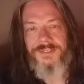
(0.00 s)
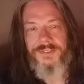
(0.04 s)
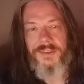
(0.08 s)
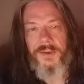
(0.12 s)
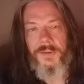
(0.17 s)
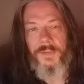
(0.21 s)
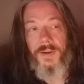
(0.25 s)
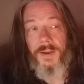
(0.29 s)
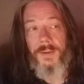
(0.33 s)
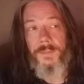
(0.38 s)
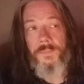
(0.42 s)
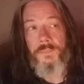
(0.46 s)

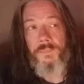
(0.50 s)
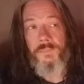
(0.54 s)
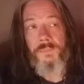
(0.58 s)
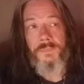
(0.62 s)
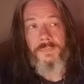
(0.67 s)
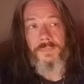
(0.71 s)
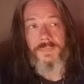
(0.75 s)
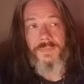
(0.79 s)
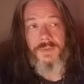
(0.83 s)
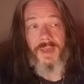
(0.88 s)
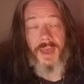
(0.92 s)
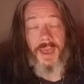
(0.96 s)
So
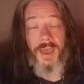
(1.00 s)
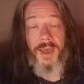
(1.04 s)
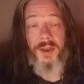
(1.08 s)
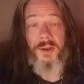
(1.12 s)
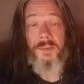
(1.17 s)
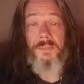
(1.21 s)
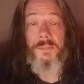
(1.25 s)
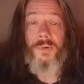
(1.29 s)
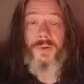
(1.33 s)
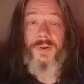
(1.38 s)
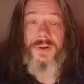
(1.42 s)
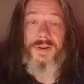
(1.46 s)
I got on
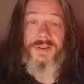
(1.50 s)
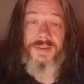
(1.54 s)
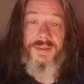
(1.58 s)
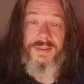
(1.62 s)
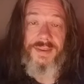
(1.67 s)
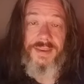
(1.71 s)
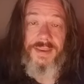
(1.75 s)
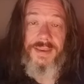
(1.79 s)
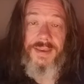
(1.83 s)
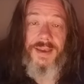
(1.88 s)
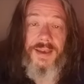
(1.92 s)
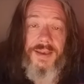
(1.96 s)
board.
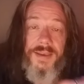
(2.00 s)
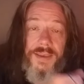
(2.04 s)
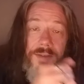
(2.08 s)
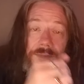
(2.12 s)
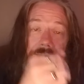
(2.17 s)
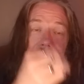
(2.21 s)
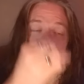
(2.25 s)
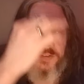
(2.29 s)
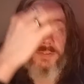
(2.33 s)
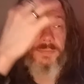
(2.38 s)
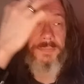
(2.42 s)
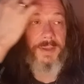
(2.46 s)
He
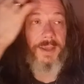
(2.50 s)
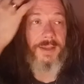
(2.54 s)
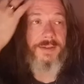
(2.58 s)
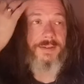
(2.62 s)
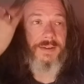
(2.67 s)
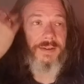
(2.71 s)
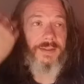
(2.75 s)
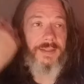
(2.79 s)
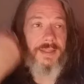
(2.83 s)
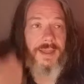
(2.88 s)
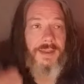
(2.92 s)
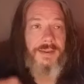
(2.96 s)
convinced me. I
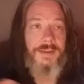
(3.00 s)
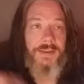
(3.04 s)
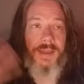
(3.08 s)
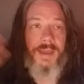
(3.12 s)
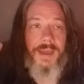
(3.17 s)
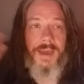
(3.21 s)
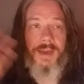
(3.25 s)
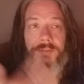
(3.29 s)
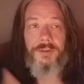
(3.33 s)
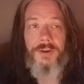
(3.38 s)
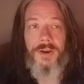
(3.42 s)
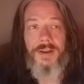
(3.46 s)
did it that day
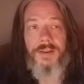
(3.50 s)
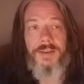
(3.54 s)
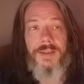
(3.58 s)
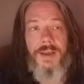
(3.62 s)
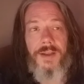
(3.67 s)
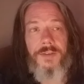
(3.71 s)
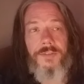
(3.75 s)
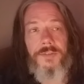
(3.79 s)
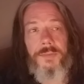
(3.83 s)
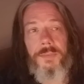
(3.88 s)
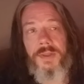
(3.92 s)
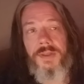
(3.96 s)
after I
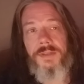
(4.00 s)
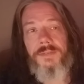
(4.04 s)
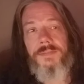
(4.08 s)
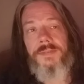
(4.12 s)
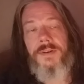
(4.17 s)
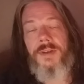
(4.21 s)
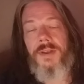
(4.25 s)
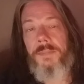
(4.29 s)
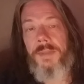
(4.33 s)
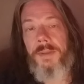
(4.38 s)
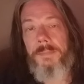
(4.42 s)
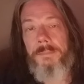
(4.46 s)
talked to him on the
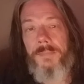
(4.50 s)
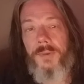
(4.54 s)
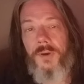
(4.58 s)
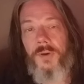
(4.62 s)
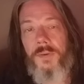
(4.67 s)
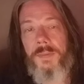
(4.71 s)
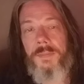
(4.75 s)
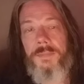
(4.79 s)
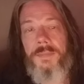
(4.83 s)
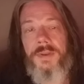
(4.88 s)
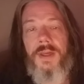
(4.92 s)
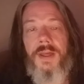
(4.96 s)
phone. I'm like, boom,
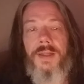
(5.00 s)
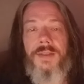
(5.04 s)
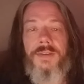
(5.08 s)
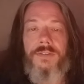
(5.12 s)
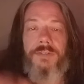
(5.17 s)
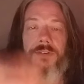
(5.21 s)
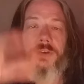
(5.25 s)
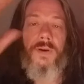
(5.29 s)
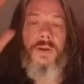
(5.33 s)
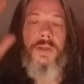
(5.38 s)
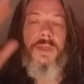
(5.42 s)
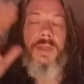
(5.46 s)
I'm done.
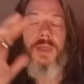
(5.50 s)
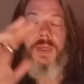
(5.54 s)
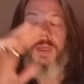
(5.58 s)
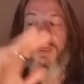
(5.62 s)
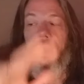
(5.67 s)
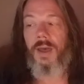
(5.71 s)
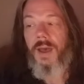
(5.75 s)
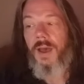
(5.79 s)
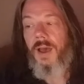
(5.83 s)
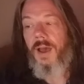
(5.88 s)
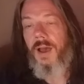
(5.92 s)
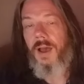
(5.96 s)
So
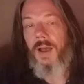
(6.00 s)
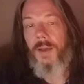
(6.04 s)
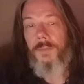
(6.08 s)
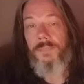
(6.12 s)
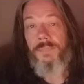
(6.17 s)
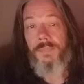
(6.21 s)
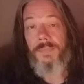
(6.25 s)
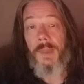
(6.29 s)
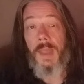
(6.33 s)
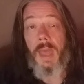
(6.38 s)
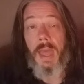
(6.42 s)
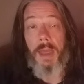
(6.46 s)
um,
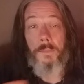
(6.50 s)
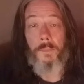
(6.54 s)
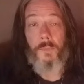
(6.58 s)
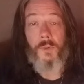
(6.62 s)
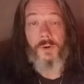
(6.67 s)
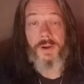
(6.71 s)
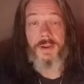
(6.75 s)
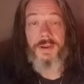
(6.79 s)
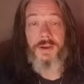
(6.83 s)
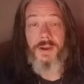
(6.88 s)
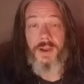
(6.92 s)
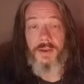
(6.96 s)
I'm
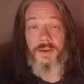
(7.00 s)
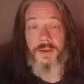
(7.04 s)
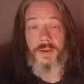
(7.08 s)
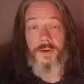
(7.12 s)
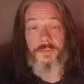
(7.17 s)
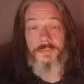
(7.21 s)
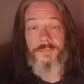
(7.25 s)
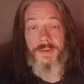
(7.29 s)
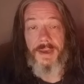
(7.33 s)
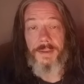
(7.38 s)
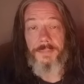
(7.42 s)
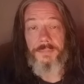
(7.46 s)
working on
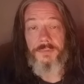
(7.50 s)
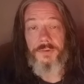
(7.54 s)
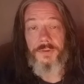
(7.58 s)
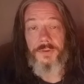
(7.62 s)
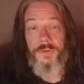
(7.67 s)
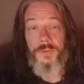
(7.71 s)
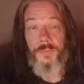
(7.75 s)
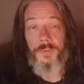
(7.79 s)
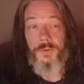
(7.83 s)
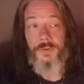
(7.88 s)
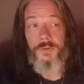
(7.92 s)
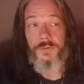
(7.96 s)
Nofap too,
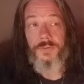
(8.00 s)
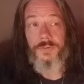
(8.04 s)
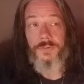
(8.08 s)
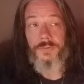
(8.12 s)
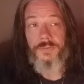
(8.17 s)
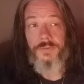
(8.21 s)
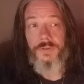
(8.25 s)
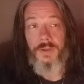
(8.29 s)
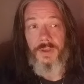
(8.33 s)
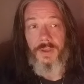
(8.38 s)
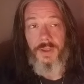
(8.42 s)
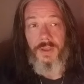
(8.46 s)
which
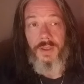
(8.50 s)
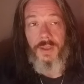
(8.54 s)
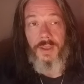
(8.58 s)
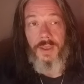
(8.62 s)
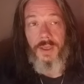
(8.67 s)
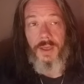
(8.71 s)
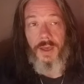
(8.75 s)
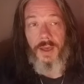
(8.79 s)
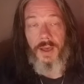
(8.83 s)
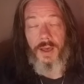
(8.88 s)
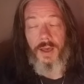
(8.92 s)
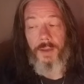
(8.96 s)
is
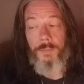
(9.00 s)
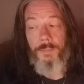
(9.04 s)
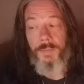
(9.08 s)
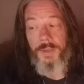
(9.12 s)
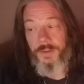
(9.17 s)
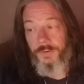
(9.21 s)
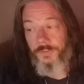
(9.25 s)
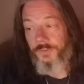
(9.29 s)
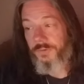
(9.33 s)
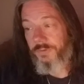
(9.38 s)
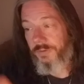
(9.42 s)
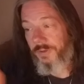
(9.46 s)

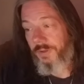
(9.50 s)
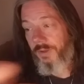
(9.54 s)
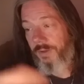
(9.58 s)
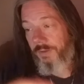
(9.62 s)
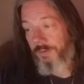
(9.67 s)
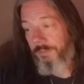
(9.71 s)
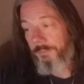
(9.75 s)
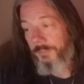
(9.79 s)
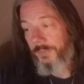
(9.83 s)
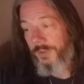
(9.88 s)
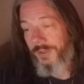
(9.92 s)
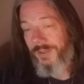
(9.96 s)
interesting,
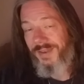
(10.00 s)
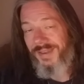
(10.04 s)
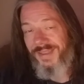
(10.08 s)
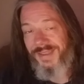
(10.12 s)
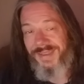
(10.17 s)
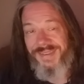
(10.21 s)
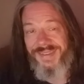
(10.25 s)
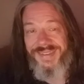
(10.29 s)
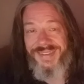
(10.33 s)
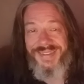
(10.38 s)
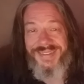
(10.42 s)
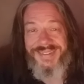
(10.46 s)
but
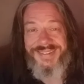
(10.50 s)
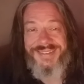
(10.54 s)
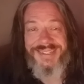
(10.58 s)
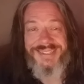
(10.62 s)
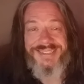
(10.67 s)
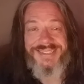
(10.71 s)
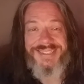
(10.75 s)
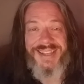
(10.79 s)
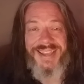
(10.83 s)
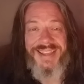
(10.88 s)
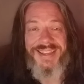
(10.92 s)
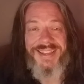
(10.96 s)
to
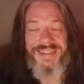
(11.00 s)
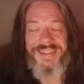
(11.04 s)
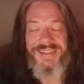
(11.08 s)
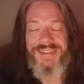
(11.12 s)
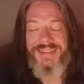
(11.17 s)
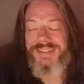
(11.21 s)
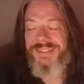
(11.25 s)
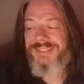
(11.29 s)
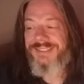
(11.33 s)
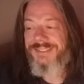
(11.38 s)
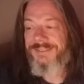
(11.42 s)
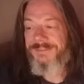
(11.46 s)
say the
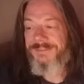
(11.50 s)
least.